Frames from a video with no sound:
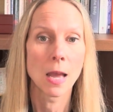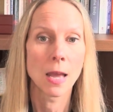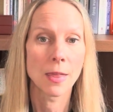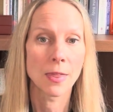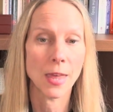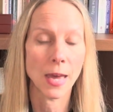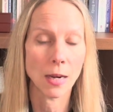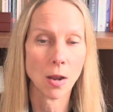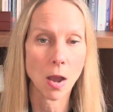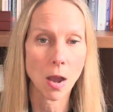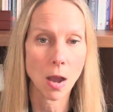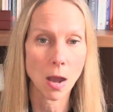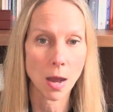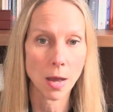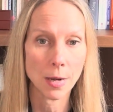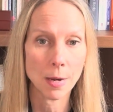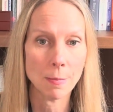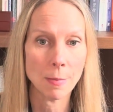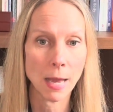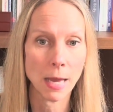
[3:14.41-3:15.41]
that
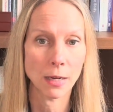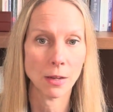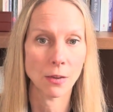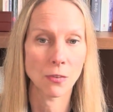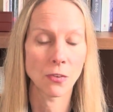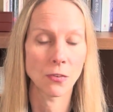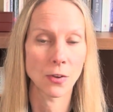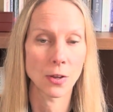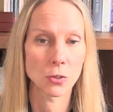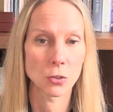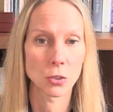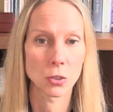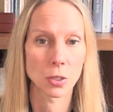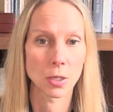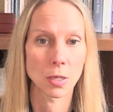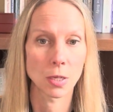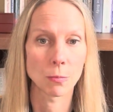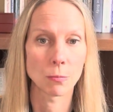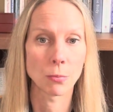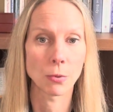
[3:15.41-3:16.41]
automatic
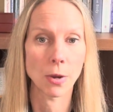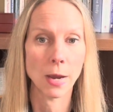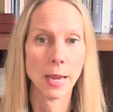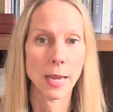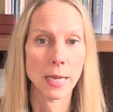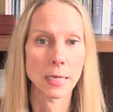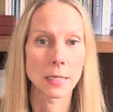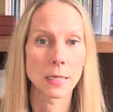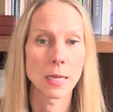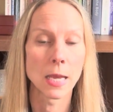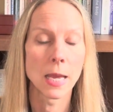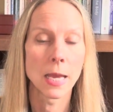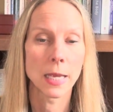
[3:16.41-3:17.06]
functioning brain